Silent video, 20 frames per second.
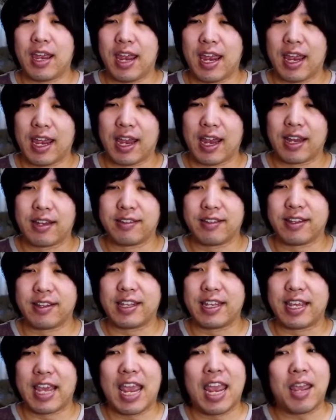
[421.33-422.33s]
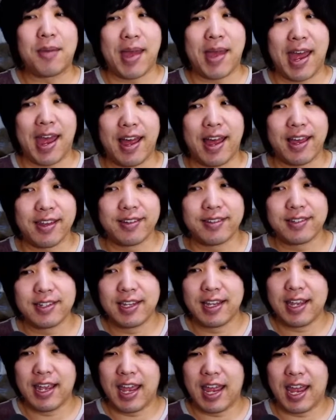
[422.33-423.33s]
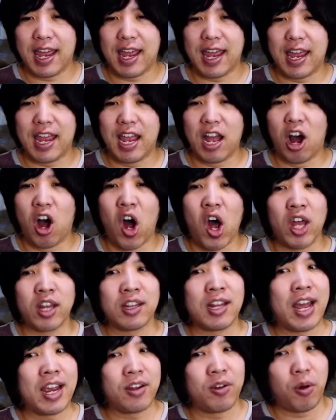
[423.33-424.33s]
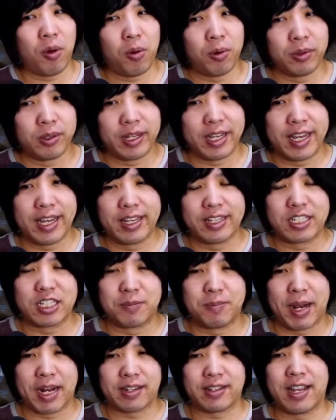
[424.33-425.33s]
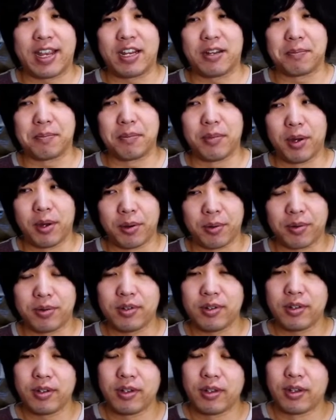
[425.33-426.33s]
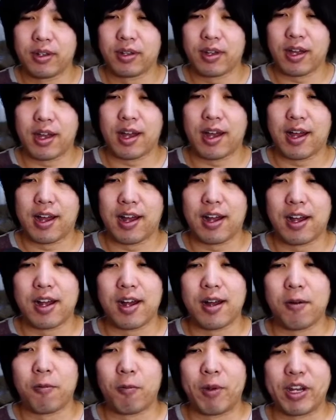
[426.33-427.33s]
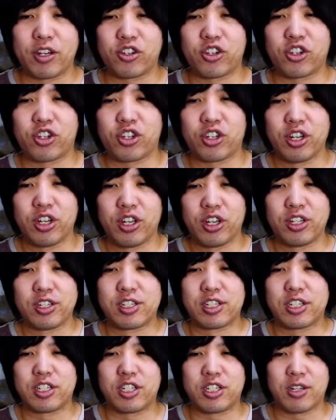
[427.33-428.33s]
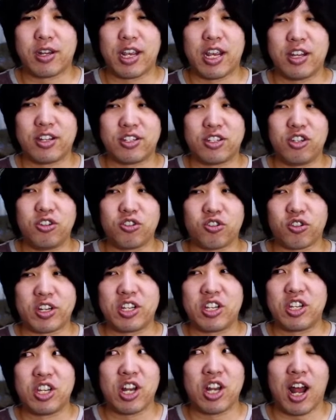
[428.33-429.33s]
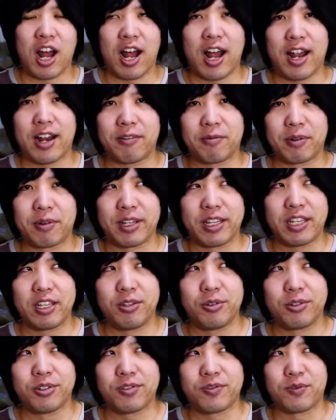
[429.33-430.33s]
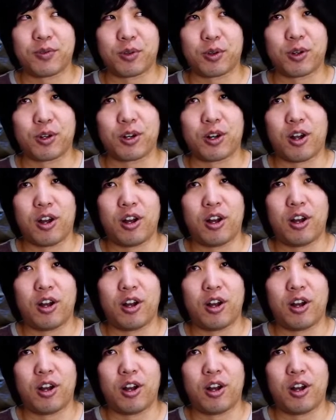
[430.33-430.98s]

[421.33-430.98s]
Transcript: And the game has a online only spectate mode, which is usually not really used for